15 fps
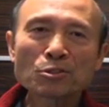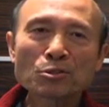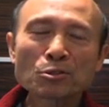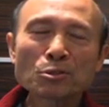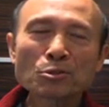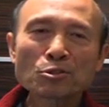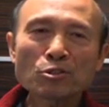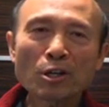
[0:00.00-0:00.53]

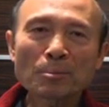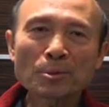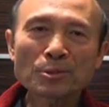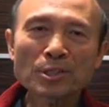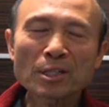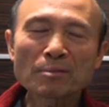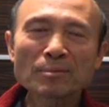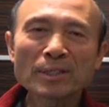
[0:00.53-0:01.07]
too
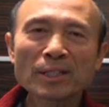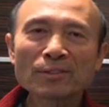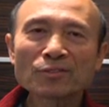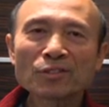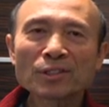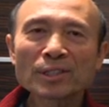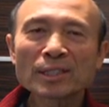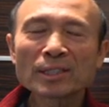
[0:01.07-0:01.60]
troublesome
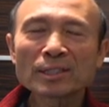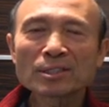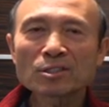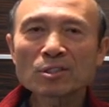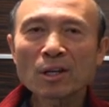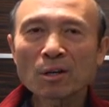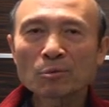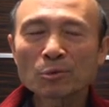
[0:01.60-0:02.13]
therefore he is
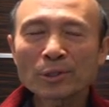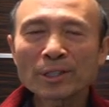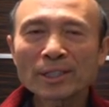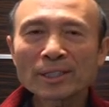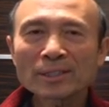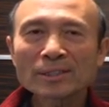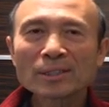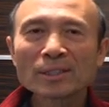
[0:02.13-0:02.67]
not
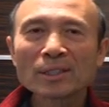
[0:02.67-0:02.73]
willing